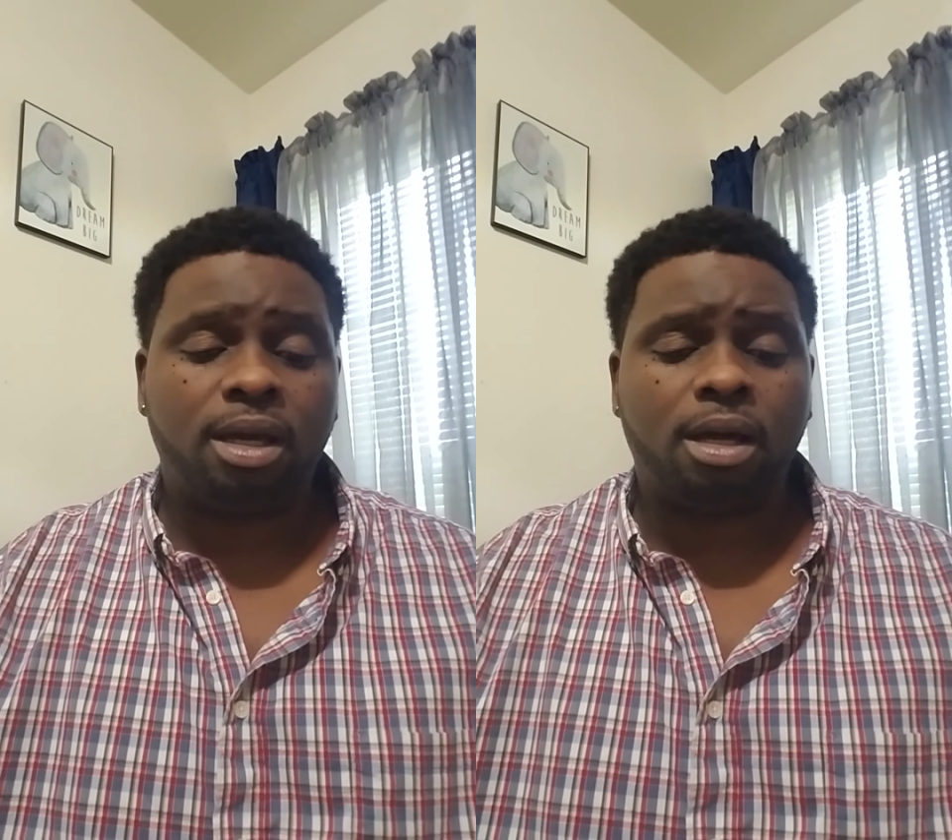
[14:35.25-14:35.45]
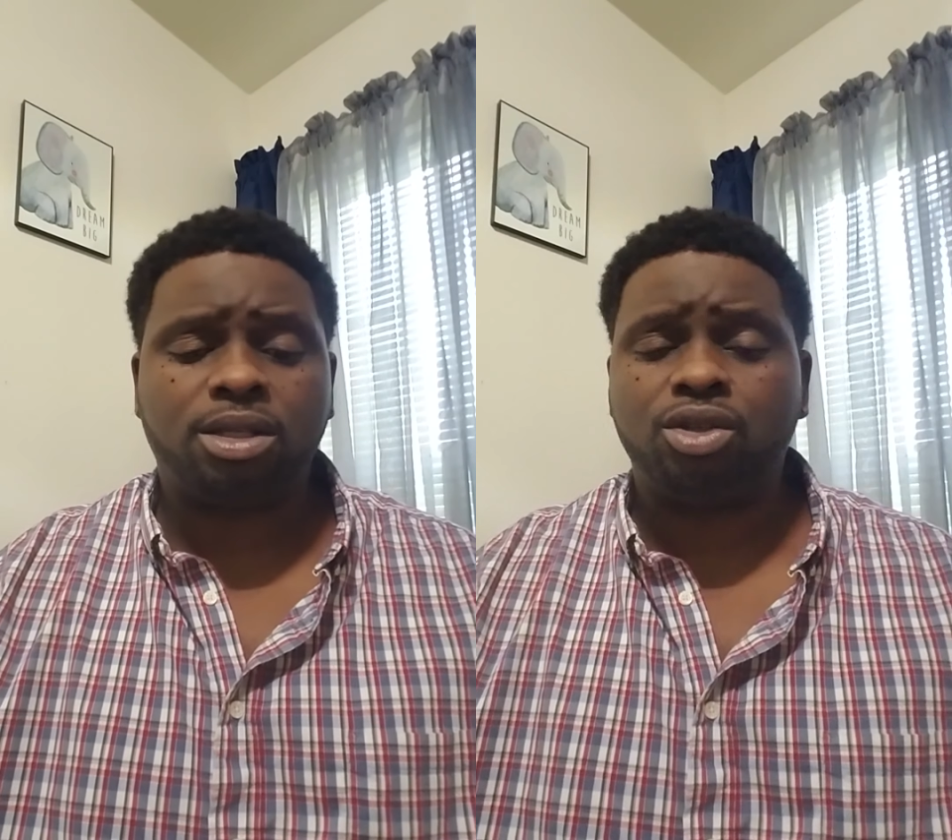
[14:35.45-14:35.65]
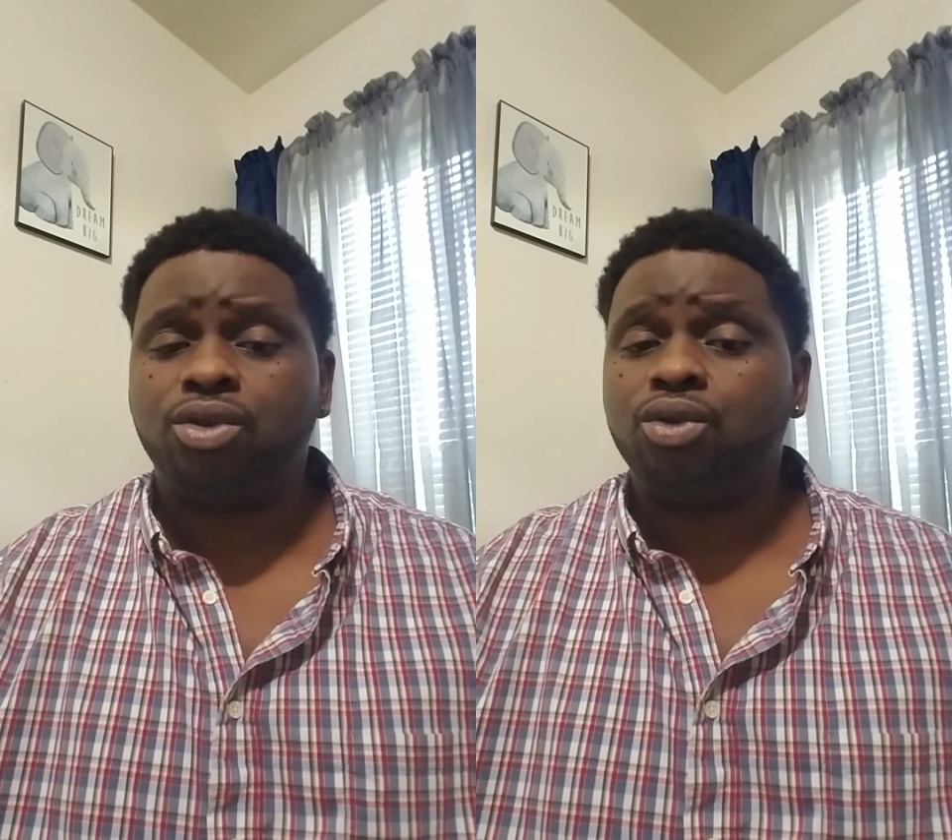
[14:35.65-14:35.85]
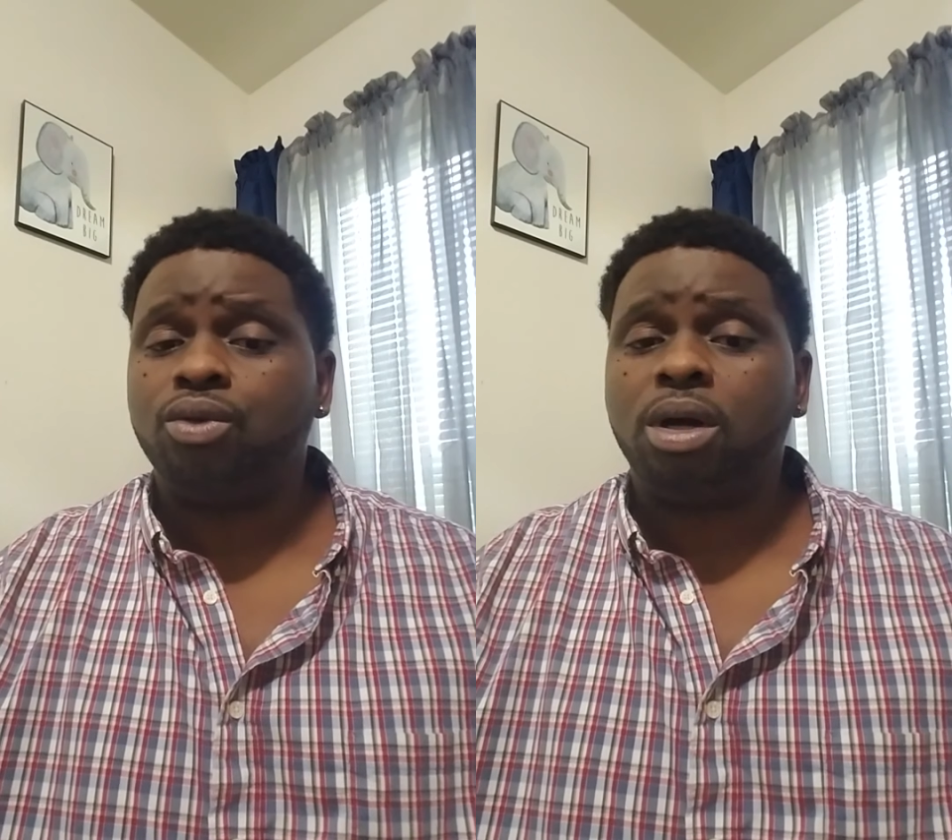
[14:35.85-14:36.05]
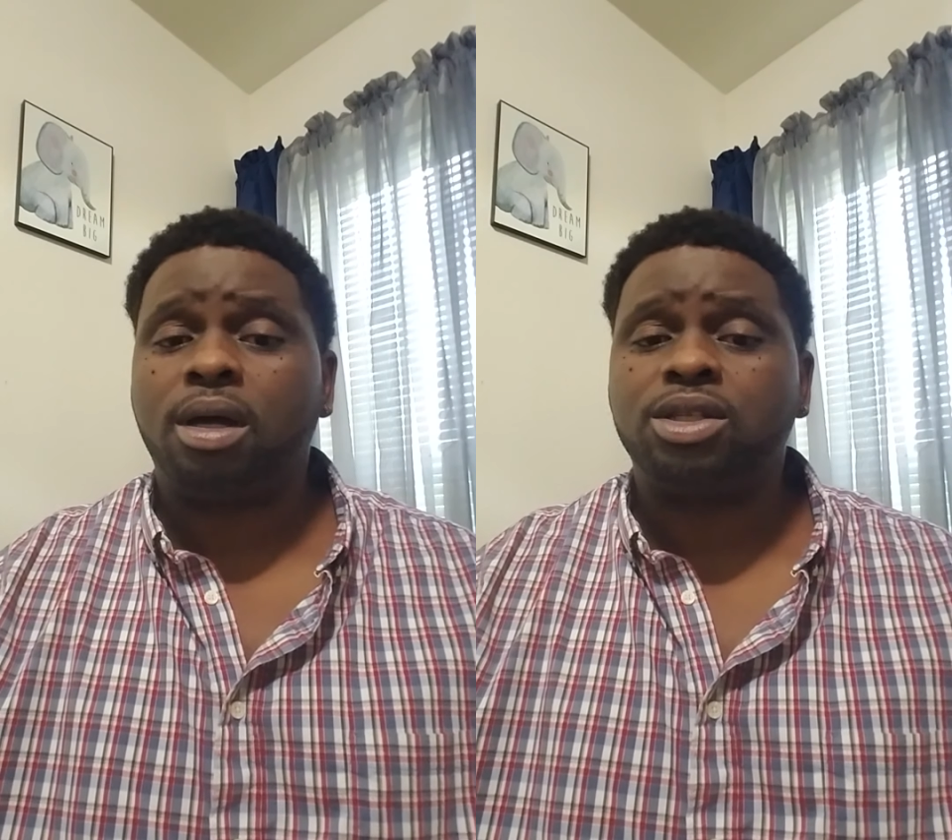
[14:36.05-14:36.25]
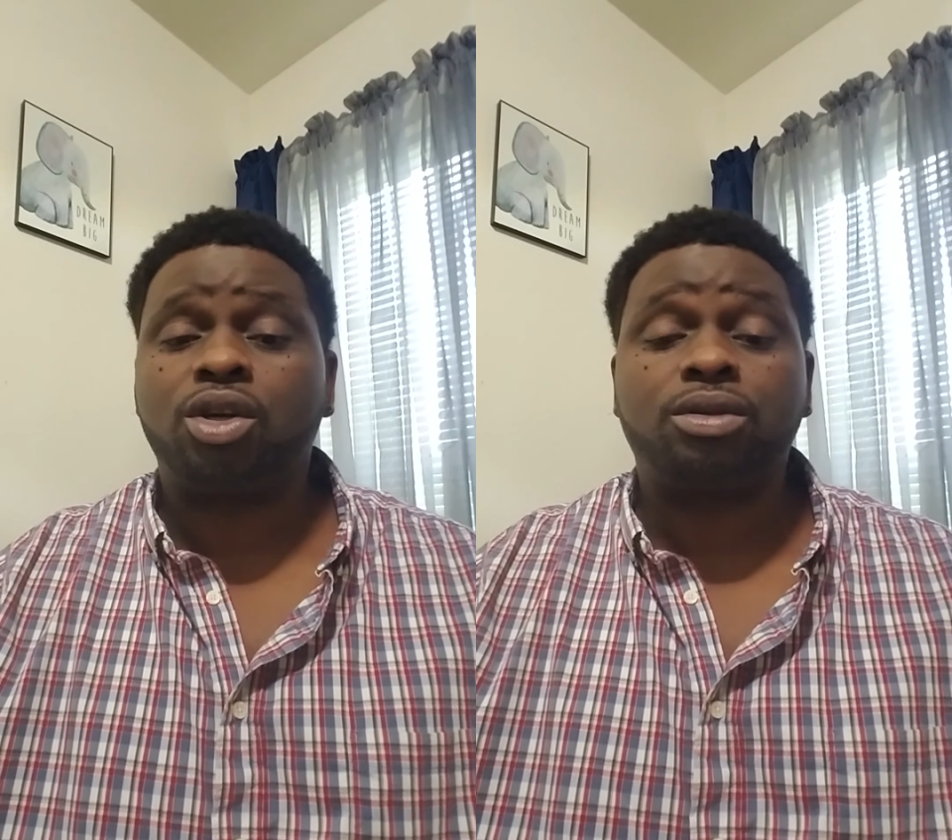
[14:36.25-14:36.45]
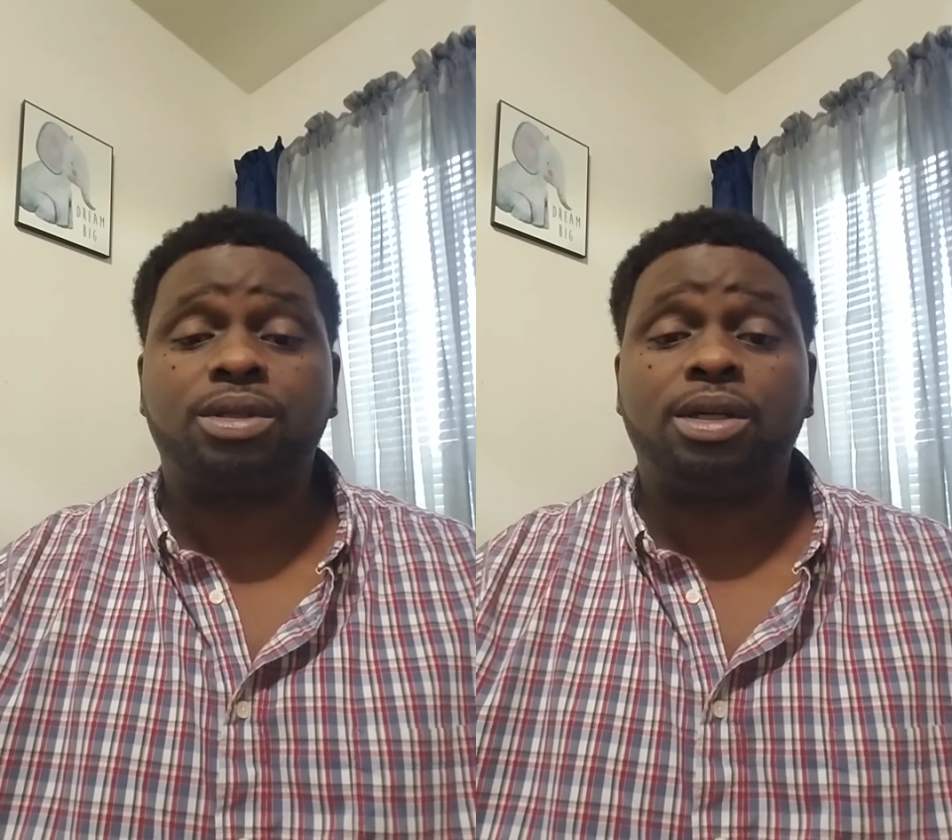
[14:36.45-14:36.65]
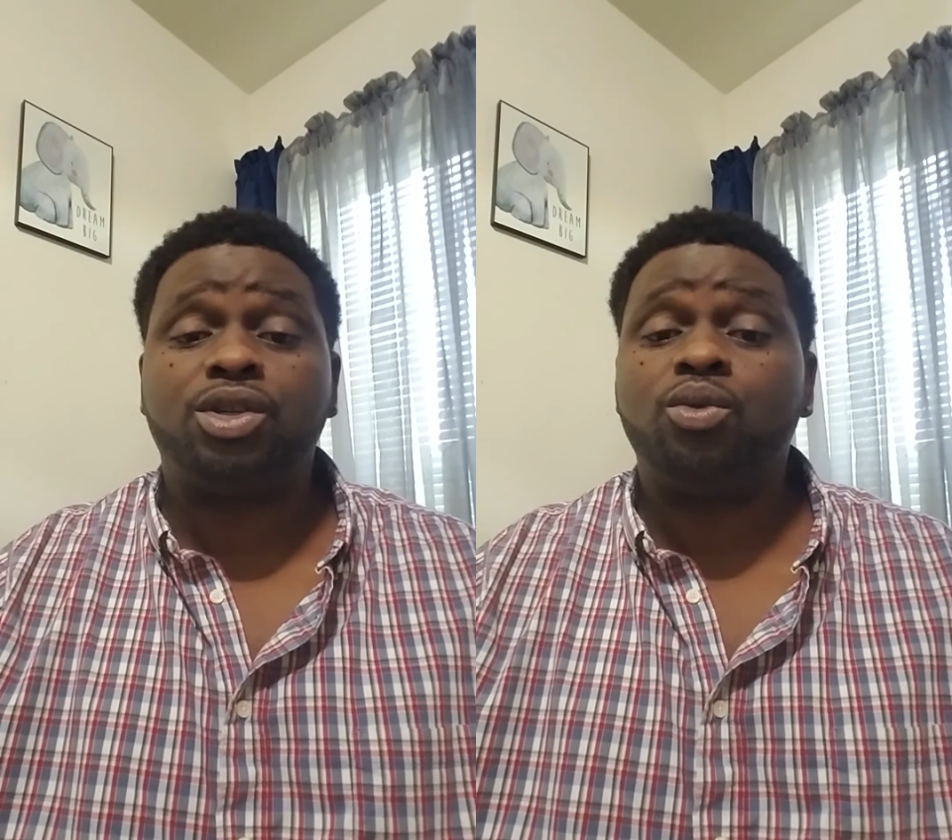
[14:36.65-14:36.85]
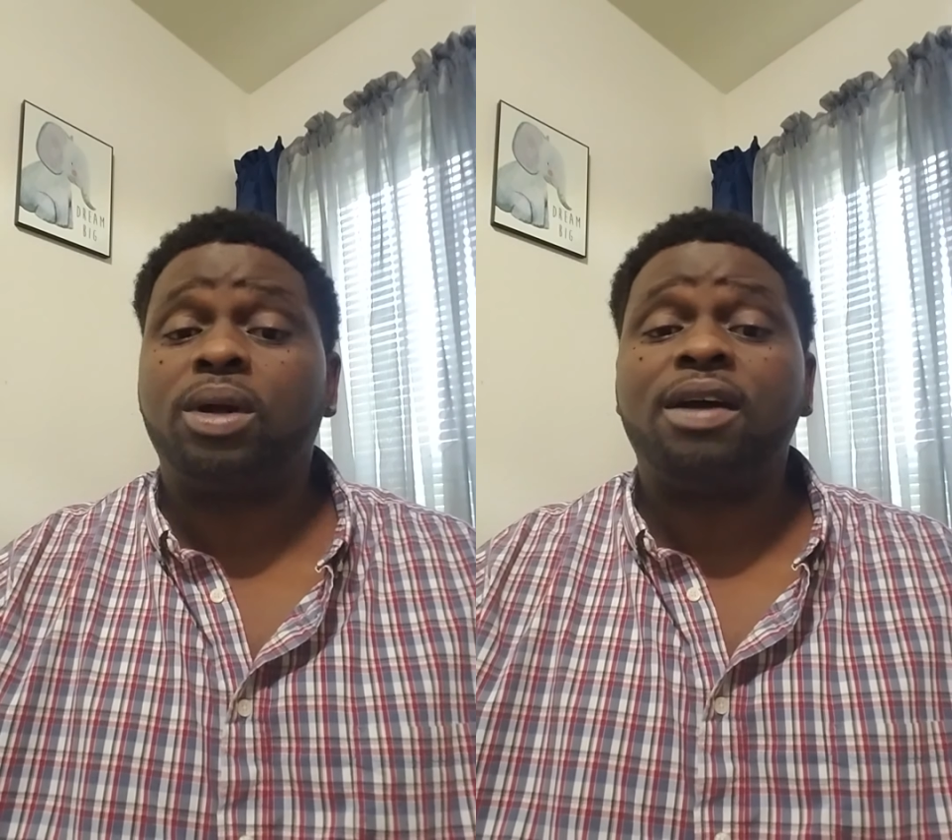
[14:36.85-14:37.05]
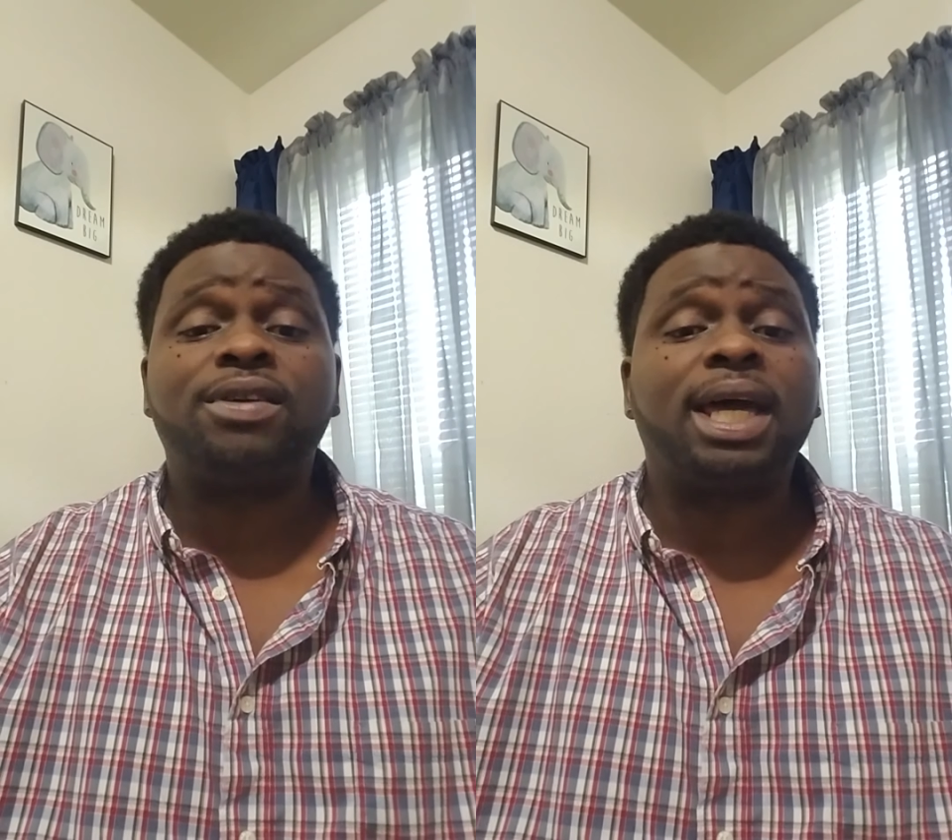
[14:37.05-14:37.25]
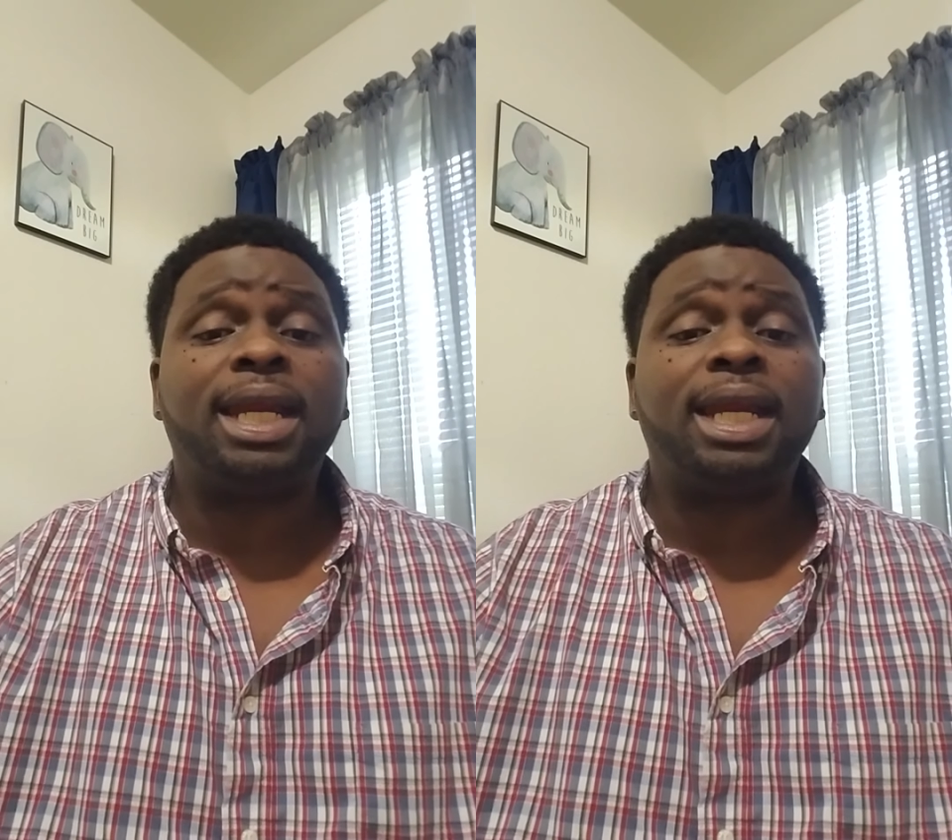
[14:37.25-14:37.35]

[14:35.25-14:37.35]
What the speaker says: to do whatever they